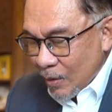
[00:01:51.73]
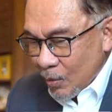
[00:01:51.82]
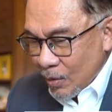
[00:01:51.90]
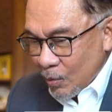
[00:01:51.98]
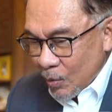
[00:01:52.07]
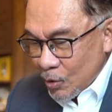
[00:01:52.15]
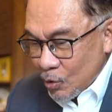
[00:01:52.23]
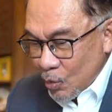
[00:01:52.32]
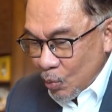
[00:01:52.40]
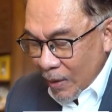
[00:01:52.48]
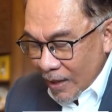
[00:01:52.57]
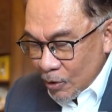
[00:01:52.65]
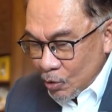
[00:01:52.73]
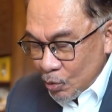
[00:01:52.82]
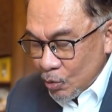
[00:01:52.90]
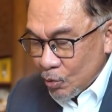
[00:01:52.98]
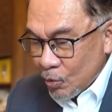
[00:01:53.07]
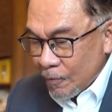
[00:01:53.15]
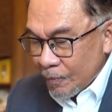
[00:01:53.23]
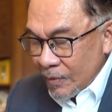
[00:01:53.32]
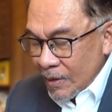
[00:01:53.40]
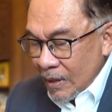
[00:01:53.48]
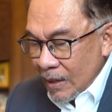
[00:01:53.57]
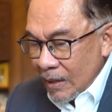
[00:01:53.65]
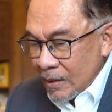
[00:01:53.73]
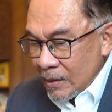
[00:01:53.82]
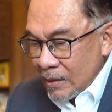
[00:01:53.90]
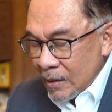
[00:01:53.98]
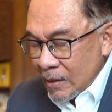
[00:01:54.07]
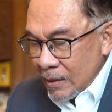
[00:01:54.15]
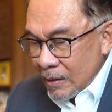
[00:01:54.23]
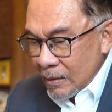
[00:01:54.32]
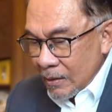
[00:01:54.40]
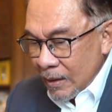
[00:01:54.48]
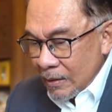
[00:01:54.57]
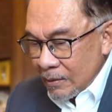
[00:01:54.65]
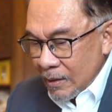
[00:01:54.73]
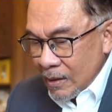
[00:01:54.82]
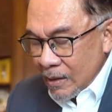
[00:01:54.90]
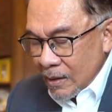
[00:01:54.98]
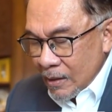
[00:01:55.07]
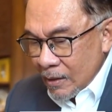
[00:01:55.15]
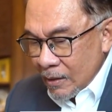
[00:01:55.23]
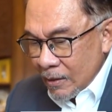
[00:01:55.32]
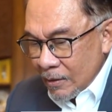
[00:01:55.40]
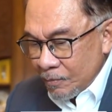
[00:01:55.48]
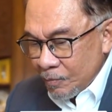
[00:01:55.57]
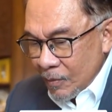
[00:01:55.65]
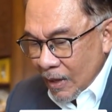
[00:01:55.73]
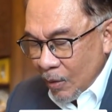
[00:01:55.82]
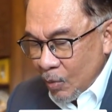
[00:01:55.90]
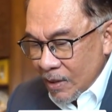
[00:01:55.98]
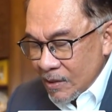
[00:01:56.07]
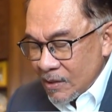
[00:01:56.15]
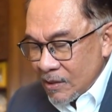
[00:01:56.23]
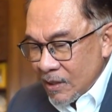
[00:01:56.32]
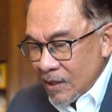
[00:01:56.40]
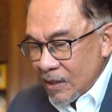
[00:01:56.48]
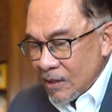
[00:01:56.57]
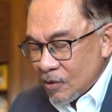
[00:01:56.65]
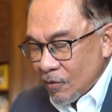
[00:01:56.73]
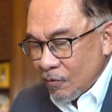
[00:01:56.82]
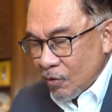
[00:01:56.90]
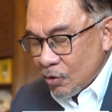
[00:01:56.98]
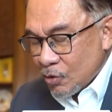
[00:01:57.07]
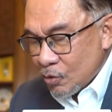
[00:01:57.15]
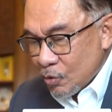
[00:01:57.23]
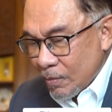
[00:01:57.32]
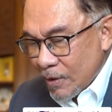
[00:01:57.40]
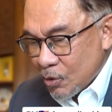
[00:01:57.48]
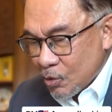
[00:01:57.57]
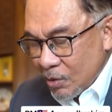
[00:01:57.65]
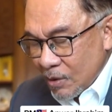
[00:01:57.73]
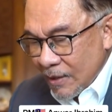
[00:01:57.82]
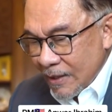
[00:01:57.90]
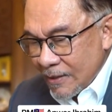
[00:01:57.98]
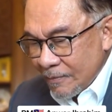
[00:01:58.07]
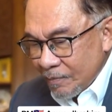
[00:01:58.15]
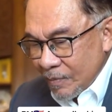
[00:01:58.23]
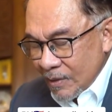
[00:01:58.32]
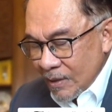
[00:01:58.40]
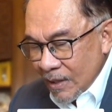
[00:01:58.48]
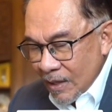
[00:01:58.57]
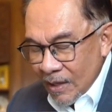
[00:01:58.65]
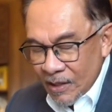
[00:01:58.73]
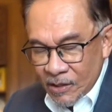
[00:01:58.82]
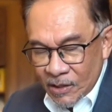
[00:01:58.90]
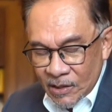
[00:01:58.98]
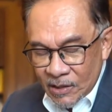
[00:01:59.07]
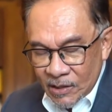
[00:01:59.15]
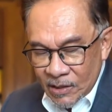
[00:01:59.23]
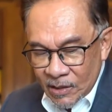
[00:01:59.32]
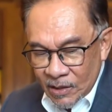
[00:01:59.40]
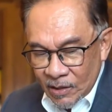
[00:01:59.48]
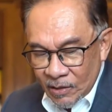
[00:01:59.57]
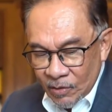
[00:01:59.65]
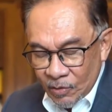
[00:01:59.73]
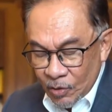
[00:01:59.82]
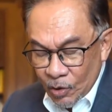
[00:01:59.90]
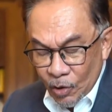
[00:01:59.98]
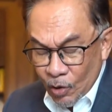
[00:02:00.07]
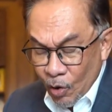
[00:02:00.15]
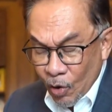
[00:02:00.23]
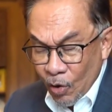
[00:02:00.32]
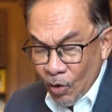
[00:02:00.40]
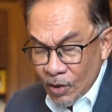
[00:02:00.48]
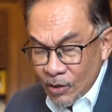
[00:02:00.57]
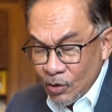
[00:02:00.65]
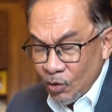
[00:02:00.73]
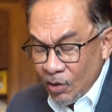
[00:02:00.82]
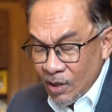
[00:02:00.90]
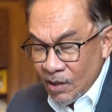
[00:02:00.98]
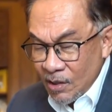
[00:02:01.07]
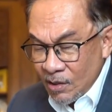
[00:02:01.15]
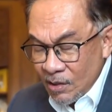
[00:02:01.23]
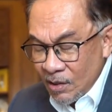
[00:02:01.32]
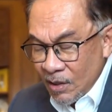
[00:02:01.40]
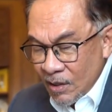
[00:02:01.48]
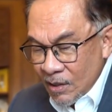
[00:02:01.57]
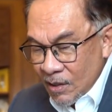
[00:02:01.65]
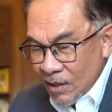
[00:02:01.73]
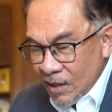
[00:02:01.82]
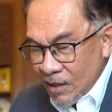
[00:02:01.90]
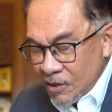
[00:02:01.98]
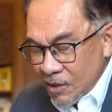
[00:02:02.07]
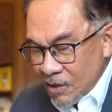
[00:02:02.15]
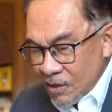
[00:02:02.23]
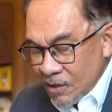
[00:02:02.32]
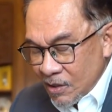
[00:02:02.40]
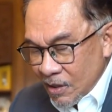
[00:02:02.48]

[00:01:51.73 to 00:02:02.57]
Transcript: I wish you well too. And I think our concern is, of course, to make sure that the relations, long historical relations